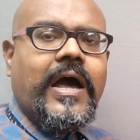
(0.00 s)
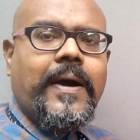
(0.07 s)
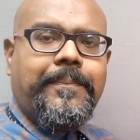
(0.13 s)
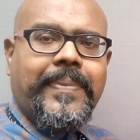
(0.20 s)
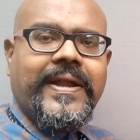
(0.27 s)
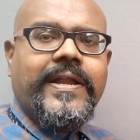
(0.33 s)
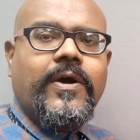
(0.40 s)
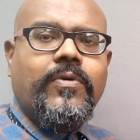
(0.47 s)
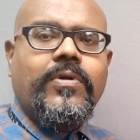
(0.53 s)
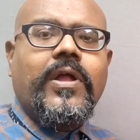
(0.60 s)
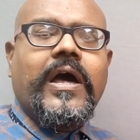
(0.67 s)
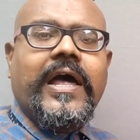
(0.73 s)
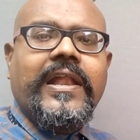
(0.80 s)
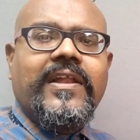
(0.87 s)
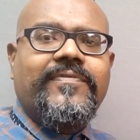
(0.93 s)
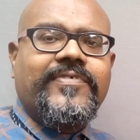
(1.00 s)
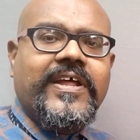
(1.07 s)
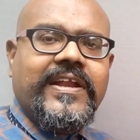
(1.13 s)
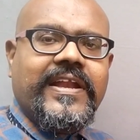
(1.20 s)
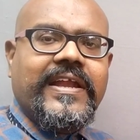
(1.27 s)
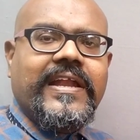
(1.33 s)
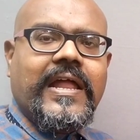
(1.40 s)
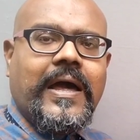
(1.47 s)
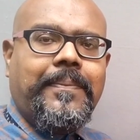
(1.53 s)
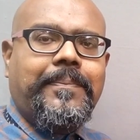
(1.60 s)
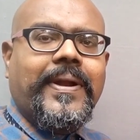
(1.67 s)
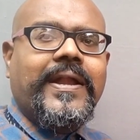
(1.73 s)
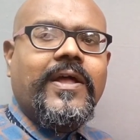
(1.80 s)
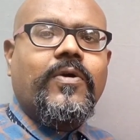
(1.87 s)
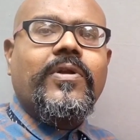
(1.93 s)
up and down and left and right,
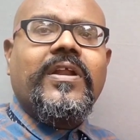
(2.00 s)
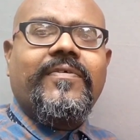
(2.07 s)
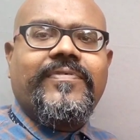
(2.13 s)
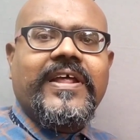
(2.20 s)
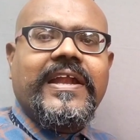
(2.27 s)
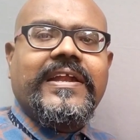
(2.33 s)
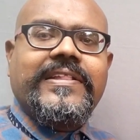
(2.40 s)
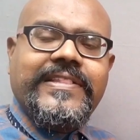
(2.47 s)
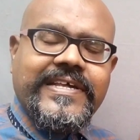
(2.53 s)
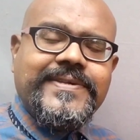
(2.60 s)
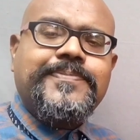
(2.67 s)
up and down, left and right.